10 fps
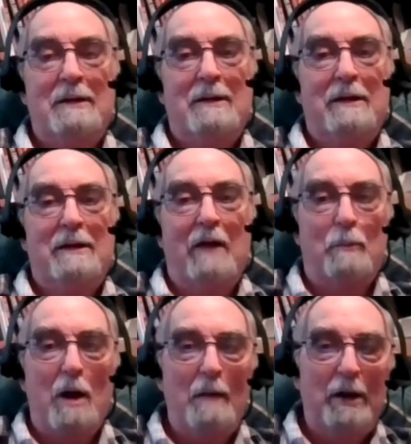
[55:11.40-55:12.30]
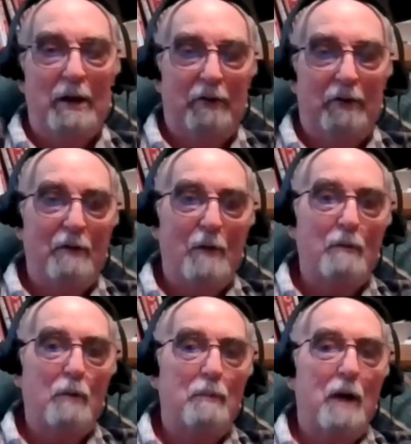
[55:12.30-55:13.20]
Now the problem is the
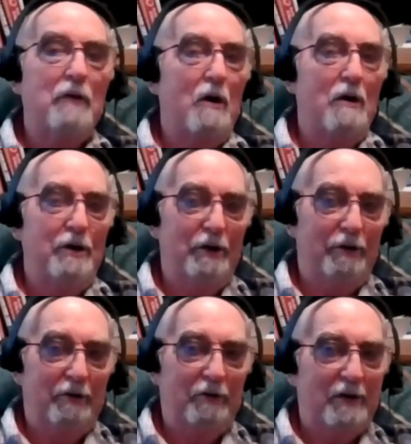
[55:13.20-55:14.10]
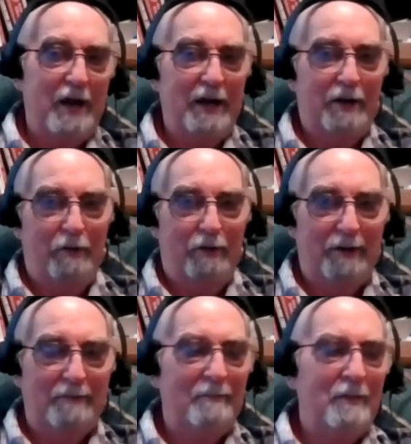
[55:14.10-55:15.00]
Raspberry Pi is hard to use. It's a technical
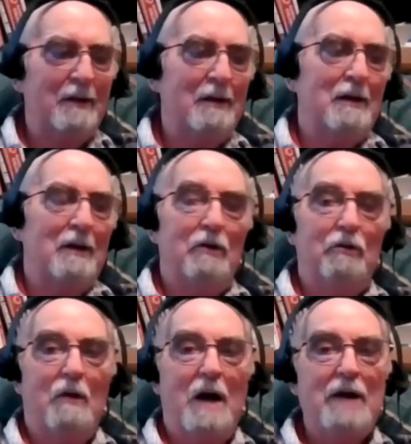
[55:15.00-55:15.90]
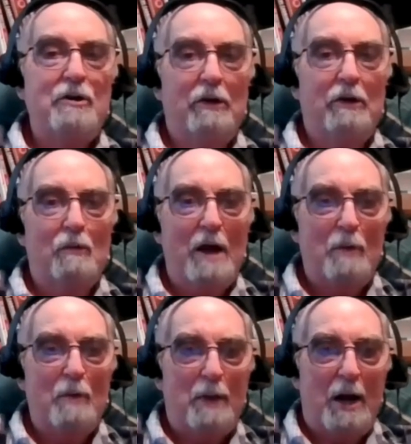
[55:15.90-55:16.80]
thing. So I took the
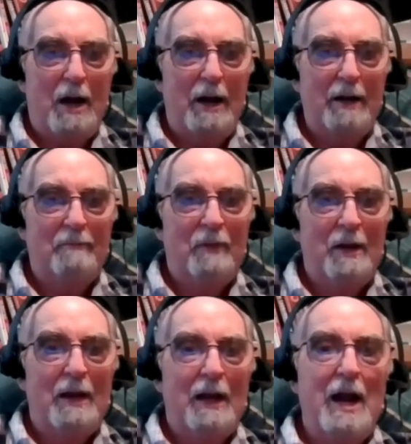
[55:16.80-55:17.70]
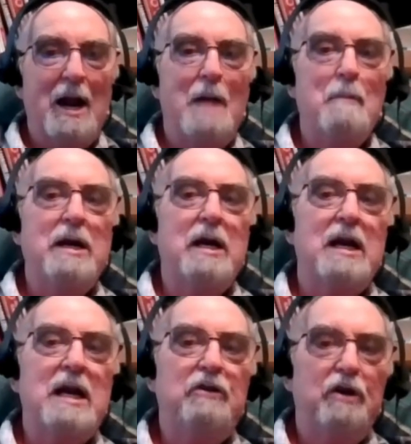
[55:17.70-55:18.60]
Raspberry Pi and I made it
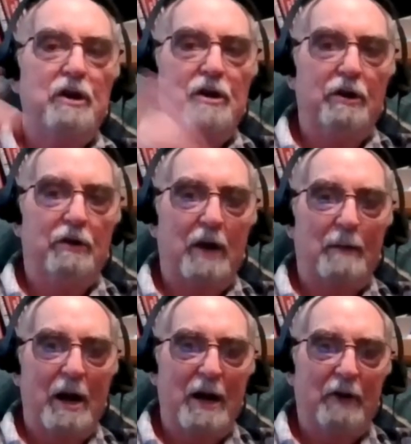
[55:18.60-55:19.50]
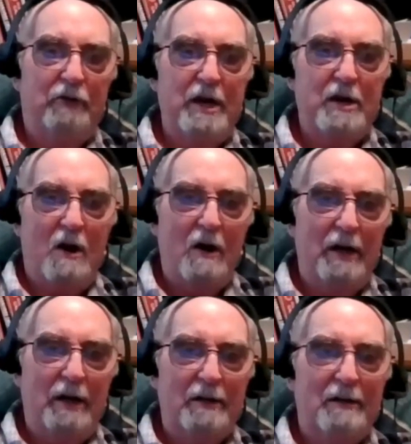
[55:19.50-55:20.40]
easy to use. I've got an SD card
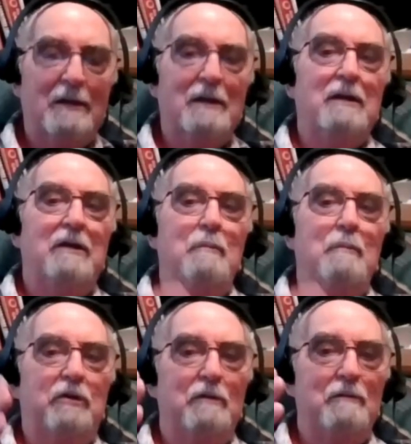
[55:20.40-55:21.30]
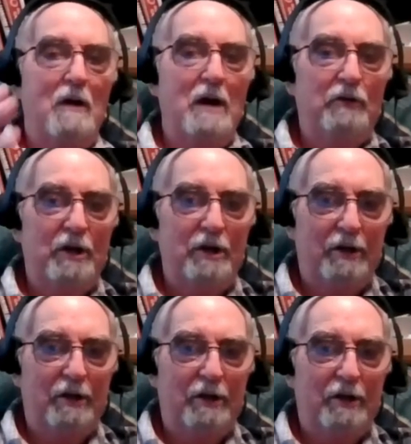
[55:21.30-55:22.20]
in it that makes it very easy
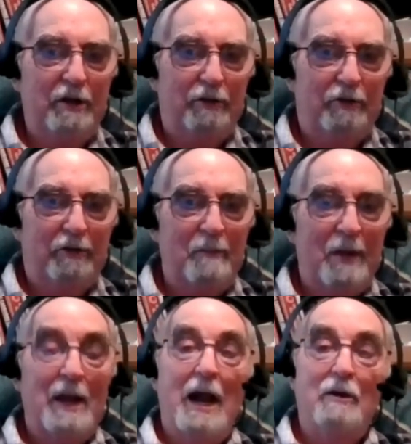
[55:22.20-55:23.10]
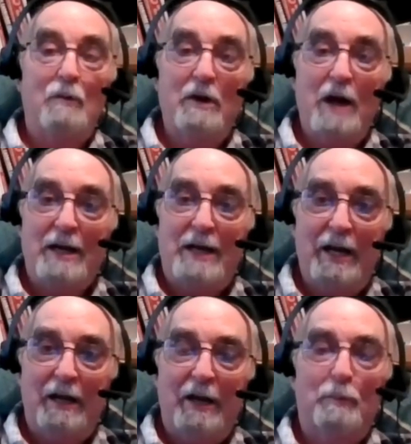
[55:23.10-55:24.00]
to use. And the reason I did
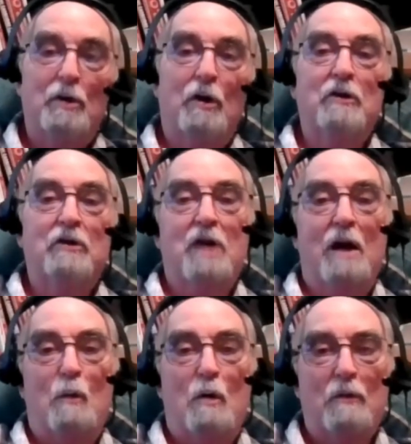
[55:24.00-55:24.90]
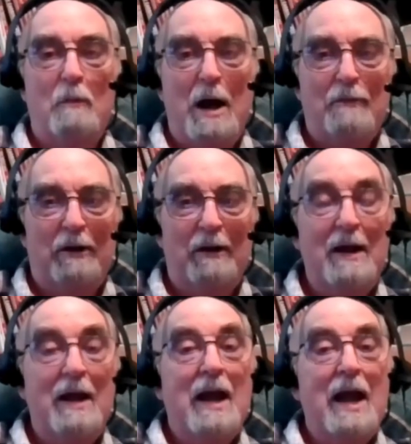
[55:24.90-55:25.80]
it is because it's got Wolfram Alpha.
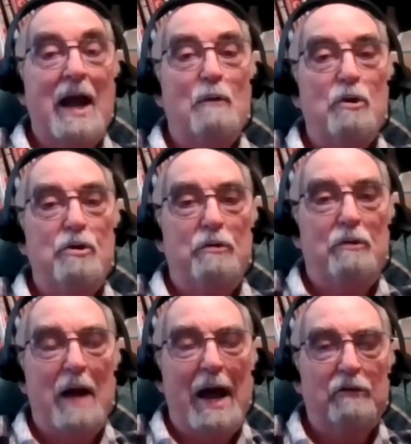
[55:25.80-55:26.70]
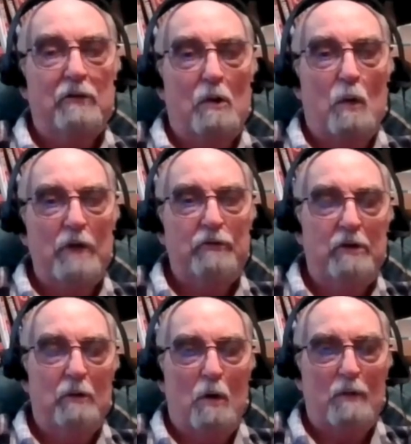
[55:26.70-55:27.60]
And when you ask a question
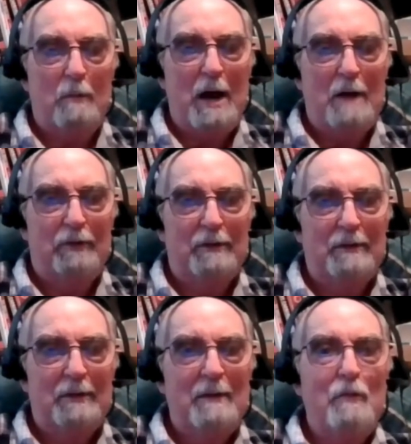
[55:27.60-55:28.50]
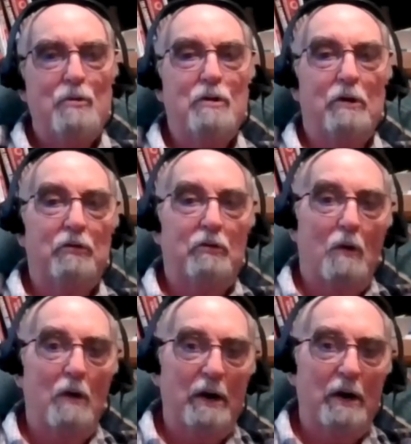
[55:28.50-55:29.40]
to Wolfram Alpha, you can
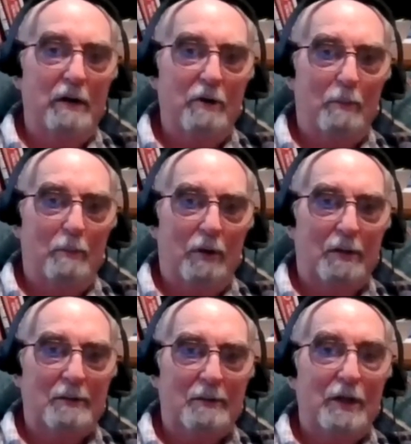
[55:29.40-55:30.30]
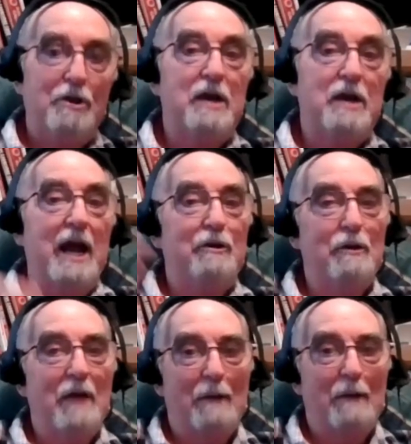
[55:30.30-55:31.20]
store it in a notebook. You can't do
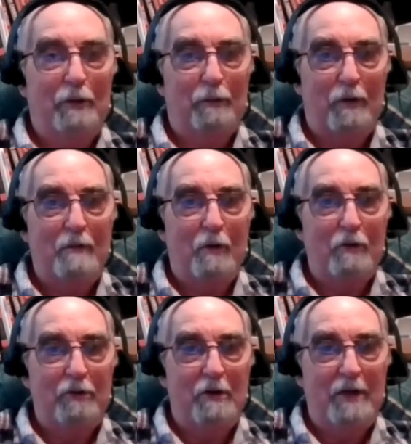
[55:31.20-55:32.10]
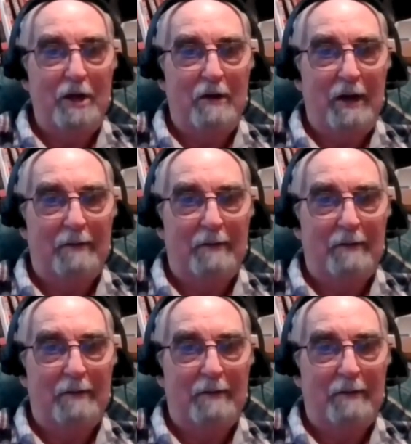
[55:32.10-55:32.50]
that with the free version on the internet.